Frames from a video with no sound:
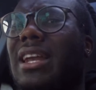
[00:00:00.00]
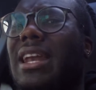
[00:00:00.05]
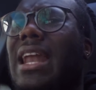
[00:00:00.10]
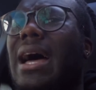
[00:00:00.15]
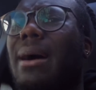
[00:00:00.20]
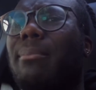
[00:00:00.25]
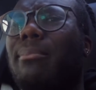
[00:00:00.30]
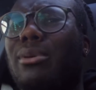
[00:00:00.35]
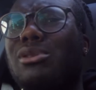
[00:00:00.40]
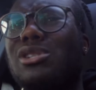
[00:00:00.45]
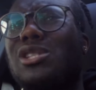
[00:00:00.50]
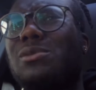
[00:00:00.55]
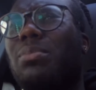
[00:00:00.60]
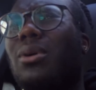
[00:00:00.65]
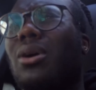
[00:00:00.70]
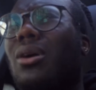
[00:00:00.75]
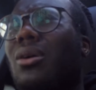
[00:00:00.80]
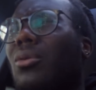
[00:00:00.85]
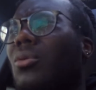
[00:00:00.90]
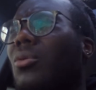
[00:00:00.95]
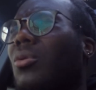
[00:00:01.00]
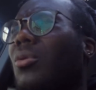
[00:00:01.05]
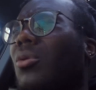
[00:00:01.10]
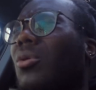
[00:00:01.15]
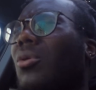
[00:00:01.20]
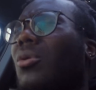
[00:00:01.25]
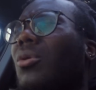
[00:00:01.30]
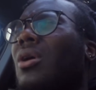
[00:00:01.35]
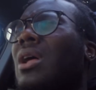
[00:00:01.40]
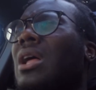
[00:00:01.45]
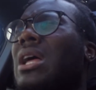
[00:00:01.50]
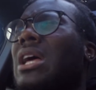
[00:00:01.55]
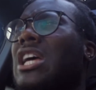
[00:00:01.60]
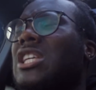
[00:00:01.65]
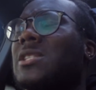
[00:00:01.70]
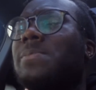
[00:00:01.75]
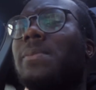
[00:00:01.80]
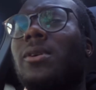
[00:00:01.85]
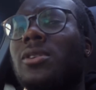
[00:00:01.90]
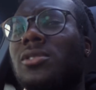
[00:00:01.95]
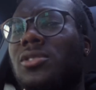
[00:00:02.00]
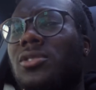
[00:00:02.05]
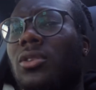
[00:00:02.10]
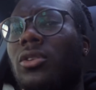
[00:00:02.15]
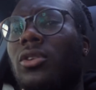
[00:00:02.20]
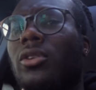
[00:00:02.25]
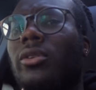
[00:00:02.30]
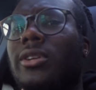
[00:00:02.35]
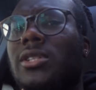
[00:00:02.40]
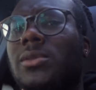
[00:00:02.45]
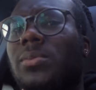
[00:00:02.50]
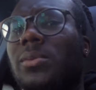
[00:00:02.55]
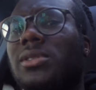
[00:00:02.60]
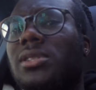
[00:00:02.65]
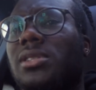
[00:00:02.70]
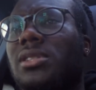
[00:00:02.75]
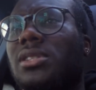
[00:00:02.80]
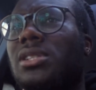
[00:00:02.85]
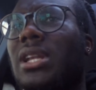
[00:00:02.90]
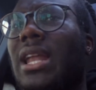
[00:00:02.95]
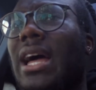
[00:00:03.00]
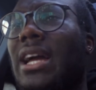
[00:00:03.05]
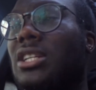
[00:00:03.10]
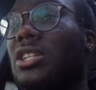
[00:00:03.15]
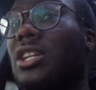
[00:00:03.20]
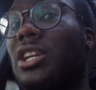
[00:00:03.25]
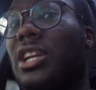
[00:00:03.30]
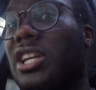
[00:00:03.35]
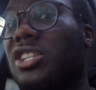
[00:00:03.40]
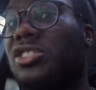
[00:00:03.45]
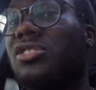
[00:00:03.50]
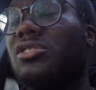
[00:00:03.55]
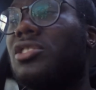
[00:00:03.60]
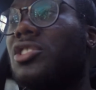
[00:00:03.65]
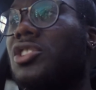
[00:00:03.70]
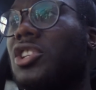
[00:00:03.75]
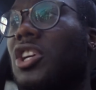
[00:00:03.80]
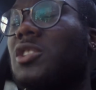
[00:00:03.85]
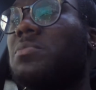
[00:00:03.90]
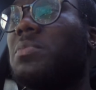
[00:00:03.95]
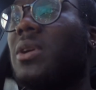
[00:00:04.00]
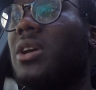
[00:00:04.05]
a Lambo spot, or it's because the Urus was like literally just